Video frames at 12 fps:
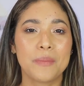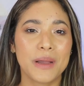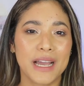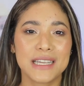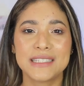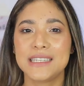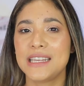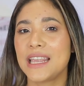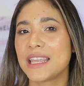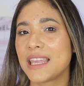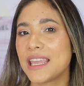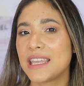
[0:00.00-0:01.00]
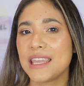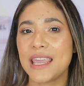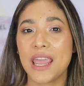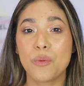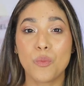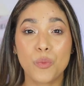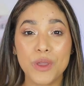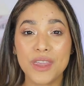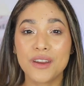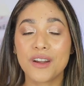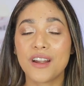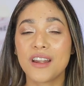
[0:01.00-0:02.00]
patchy and cakey and
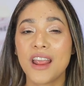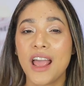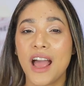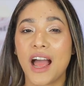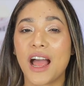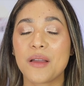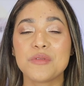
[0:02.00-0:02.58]
weird uh,